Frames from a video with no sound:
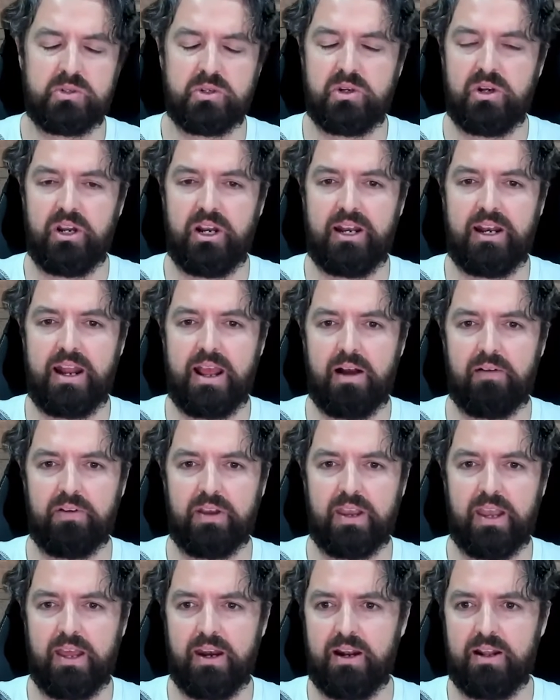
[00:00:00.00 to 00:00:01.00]
opportunity now
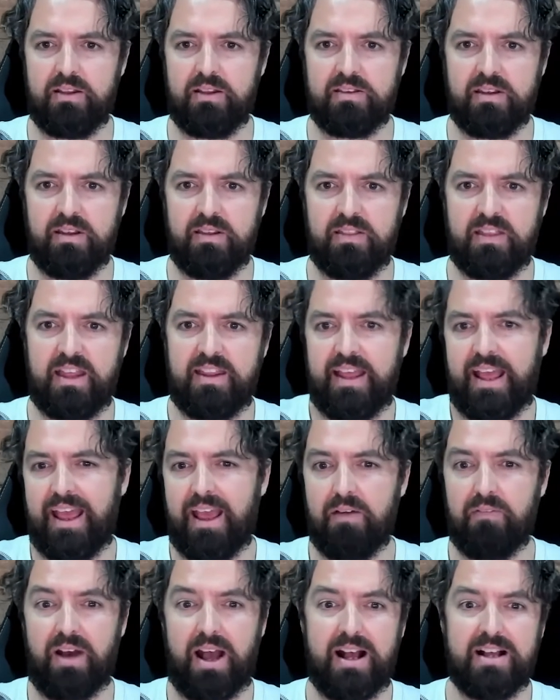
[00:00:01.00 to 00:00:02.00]
for candidates than there
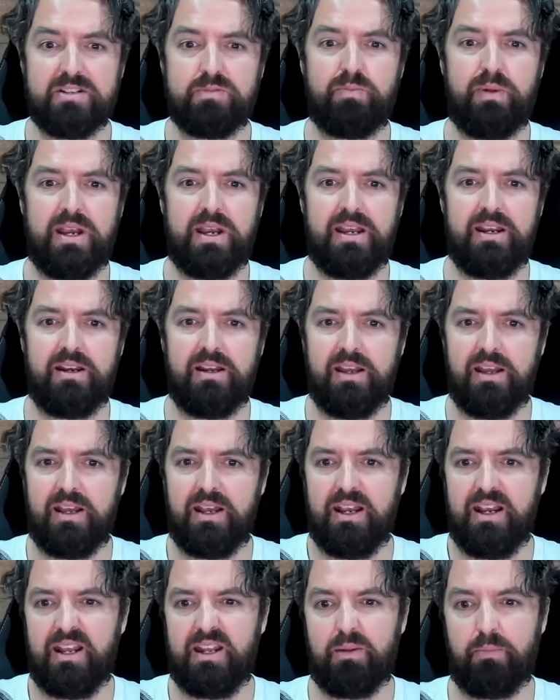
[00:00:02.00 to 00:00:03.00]
ever has been
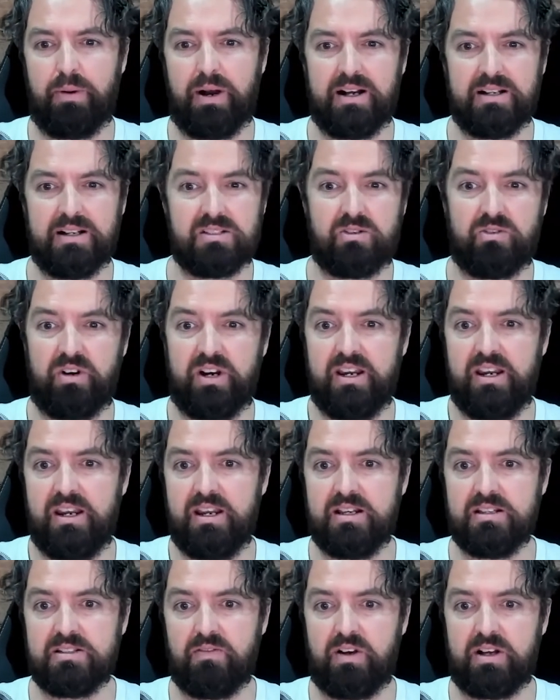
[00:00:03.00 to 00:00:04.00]
in the past 3
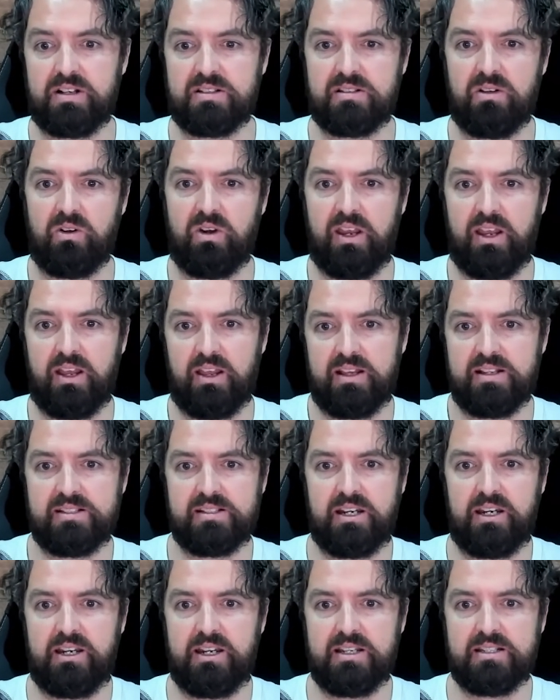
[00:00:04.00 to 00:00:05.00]
years of us looking at these
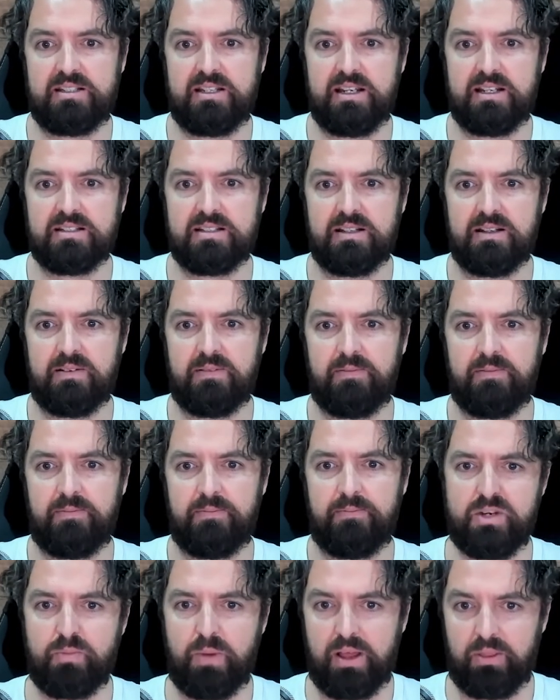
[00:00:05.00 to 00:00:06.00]
statistics.
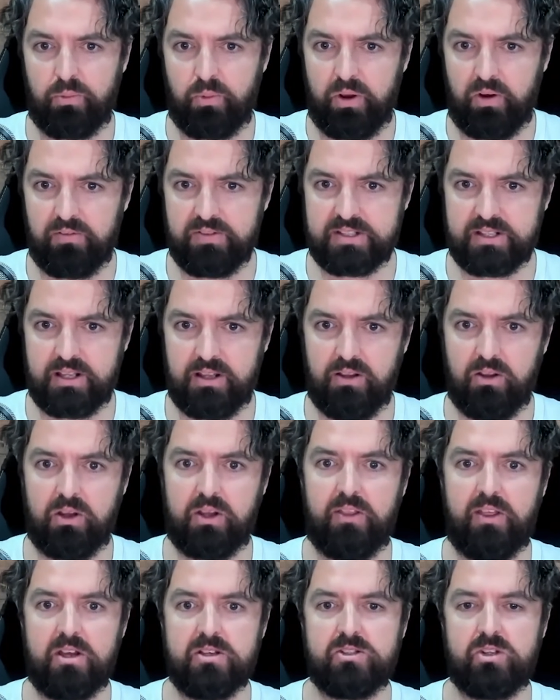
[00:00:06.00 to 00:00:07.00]
Each month, we obviously look
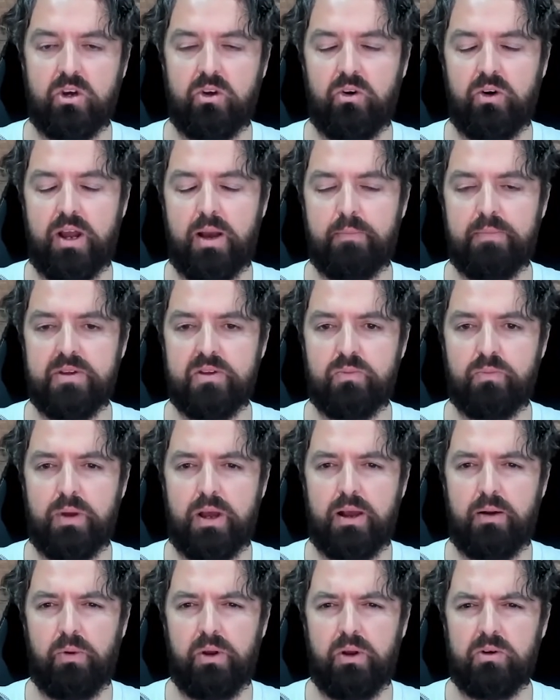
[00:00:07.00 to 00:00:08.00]
at those total numbers,
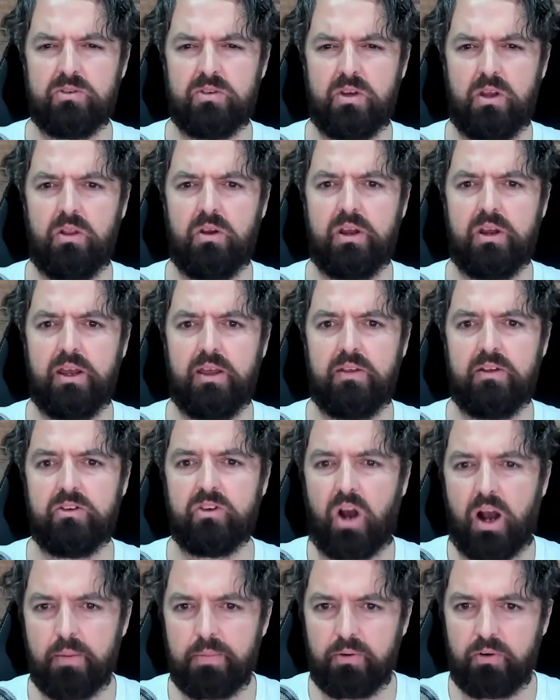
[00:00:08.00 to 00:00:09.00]
but we're also looking at the
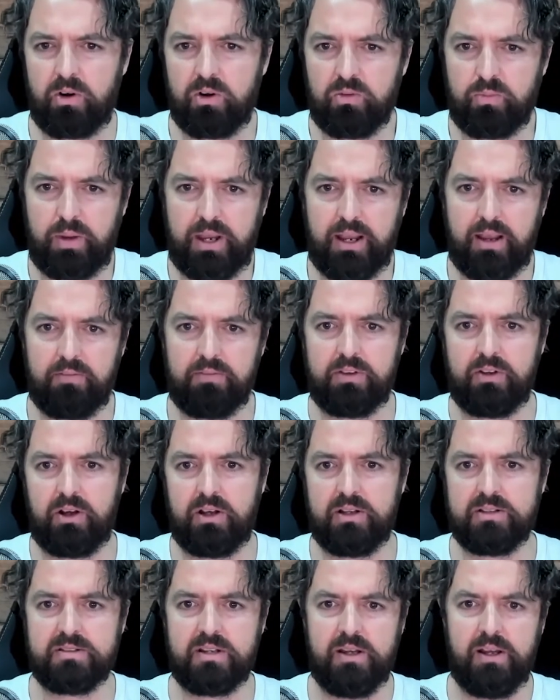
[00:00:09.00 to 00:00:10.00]
type of roles being
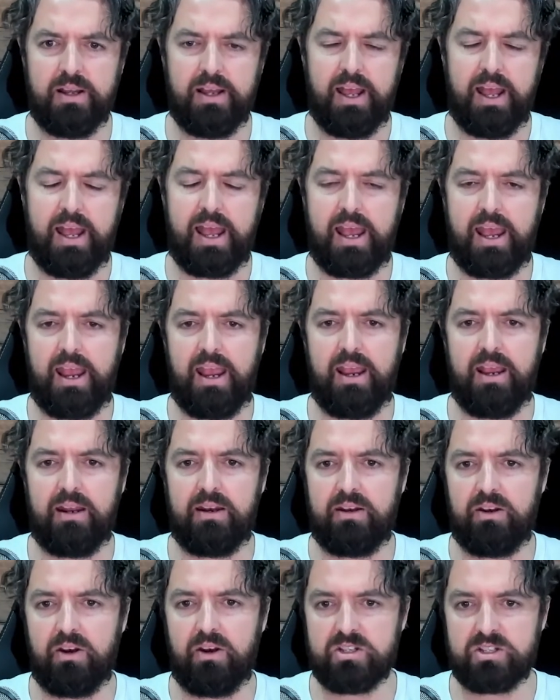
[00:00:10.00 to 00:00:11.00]
advertised.
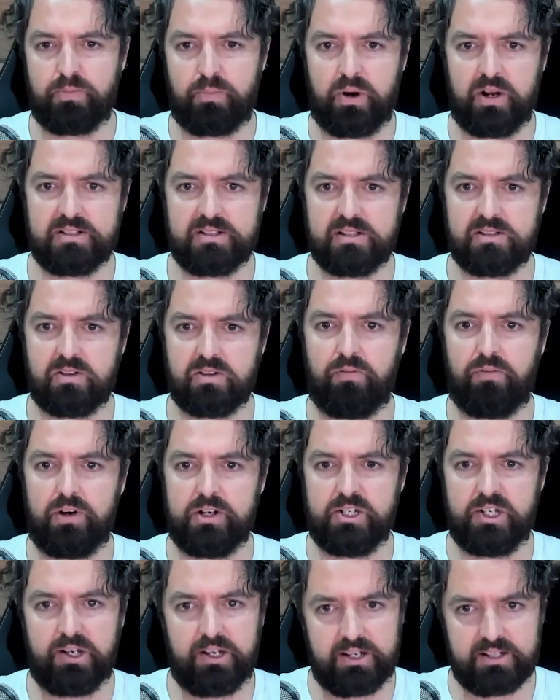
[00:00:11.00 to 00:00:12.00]
And no surprises,
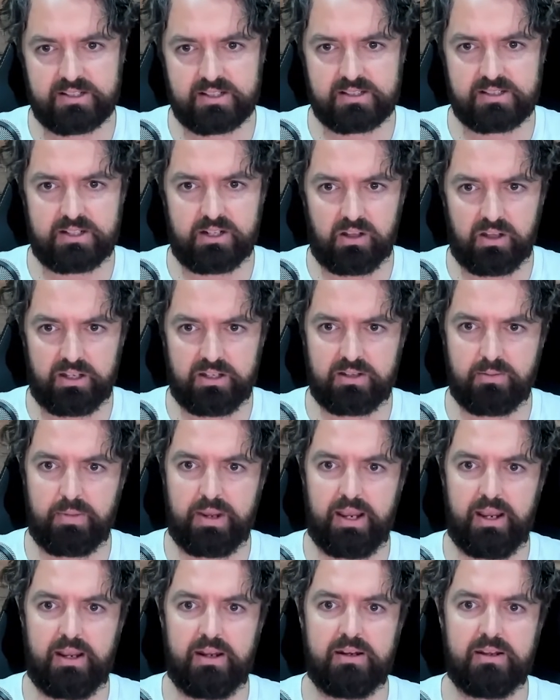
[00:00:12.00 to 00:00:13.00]
software engineers are still in
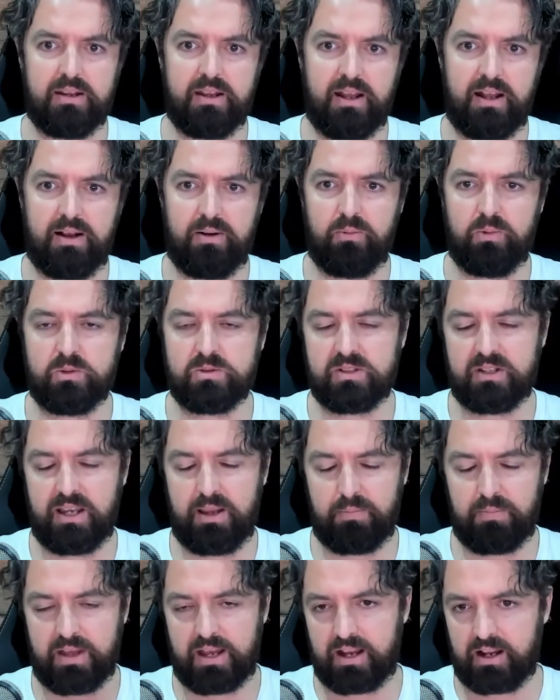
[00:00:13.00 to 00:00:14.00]
demand. We'll
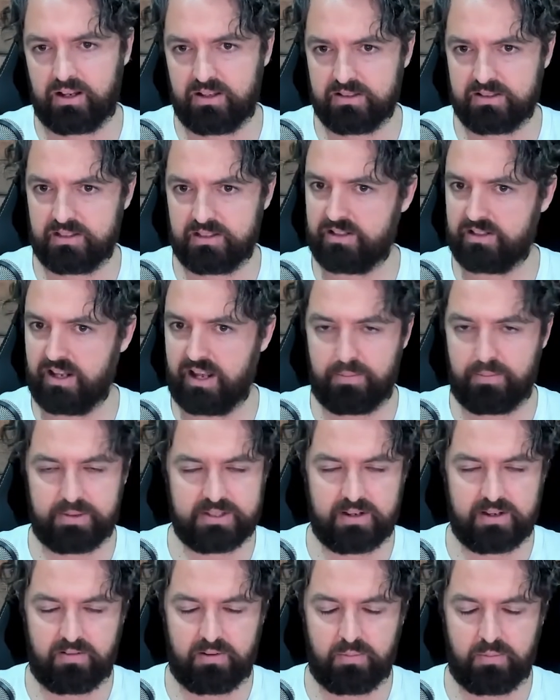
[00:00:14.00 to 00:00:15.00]
skip that because it
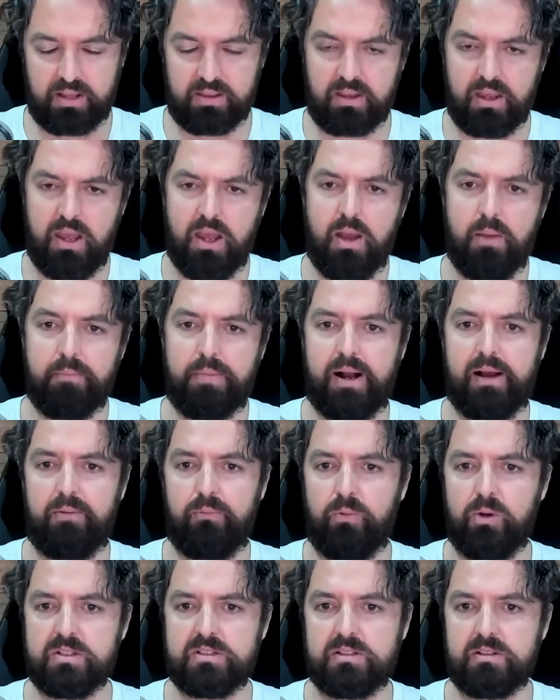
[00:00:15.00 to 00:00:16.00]
happens every month.
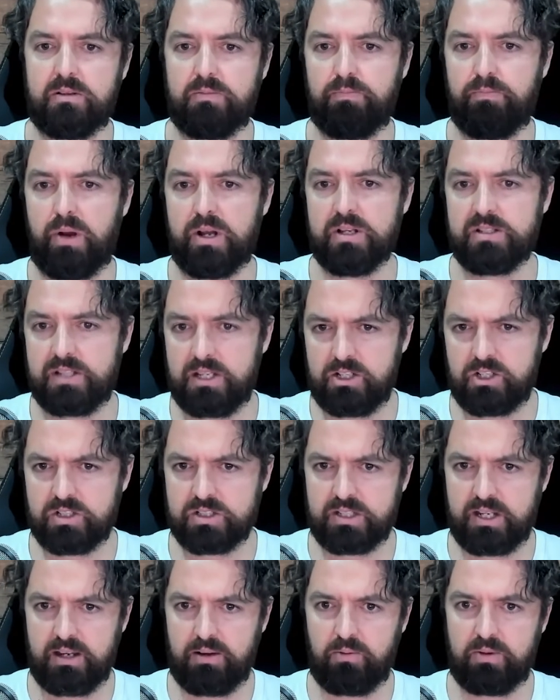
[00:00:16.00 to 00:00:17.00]
But what's most
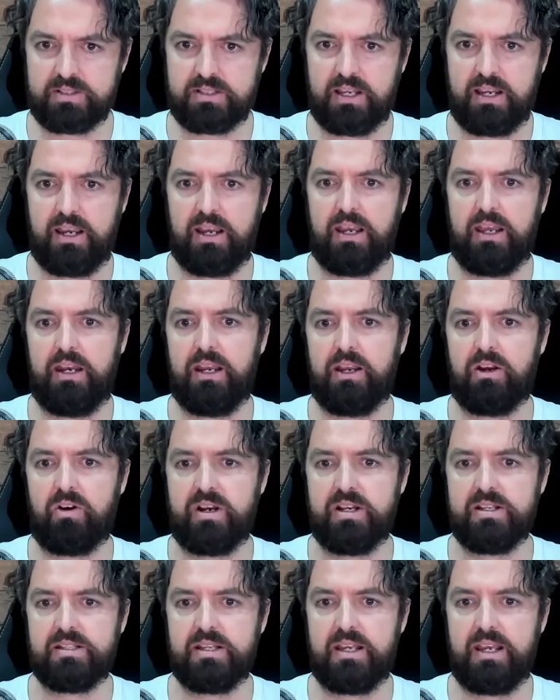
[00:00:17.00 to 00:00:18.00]
interesting, we're seeing an
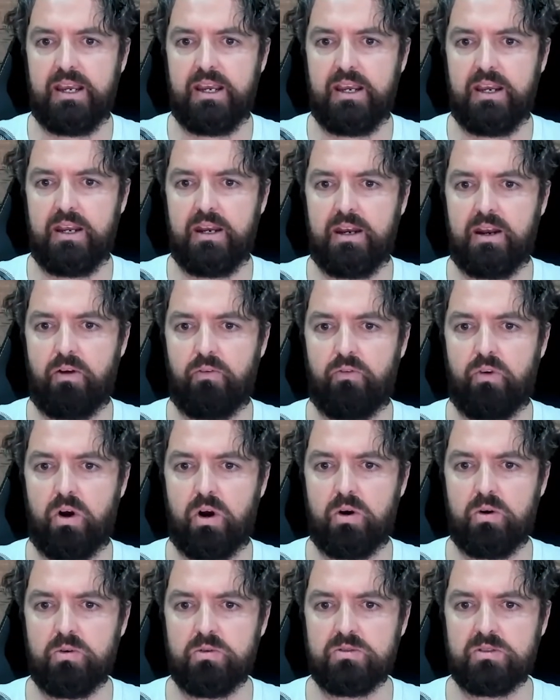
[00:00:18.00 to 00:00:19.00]
increase in
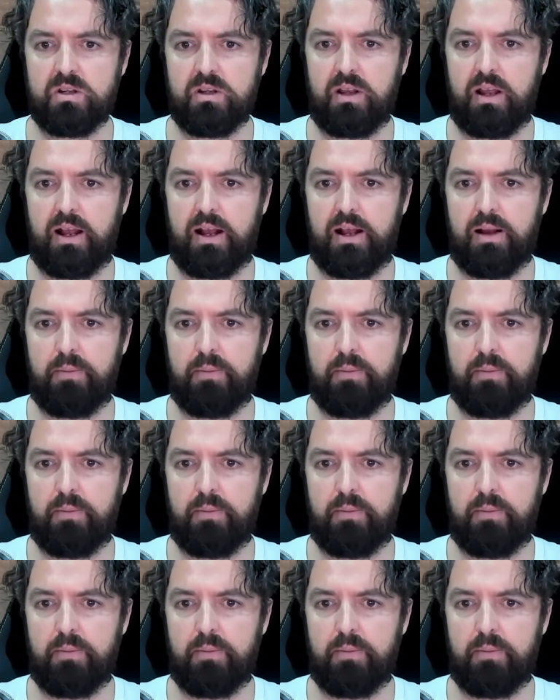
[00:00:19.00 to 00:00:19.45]
roles